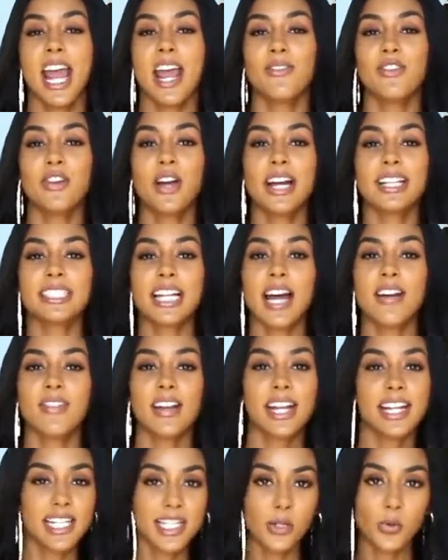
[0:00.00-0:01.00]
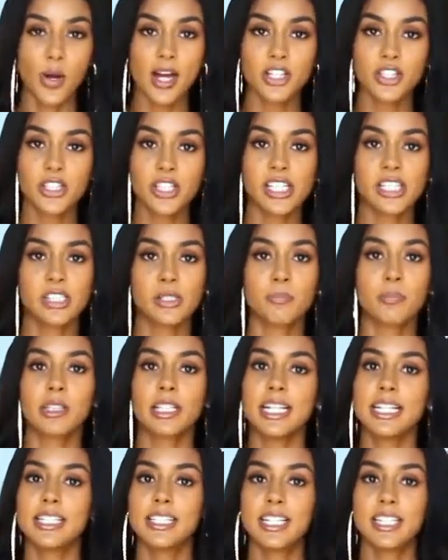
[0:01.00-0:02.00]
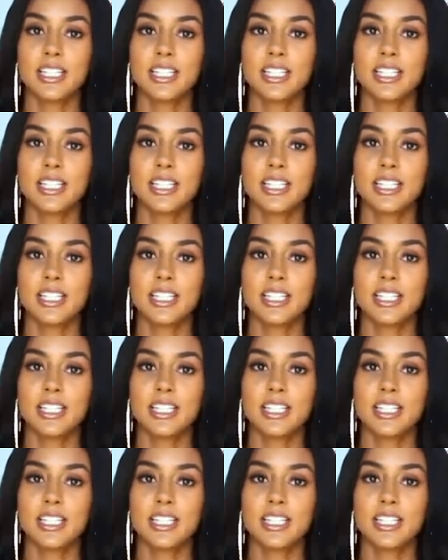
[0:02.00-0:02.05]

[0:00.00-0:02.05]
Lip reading: If you guys have any questions, please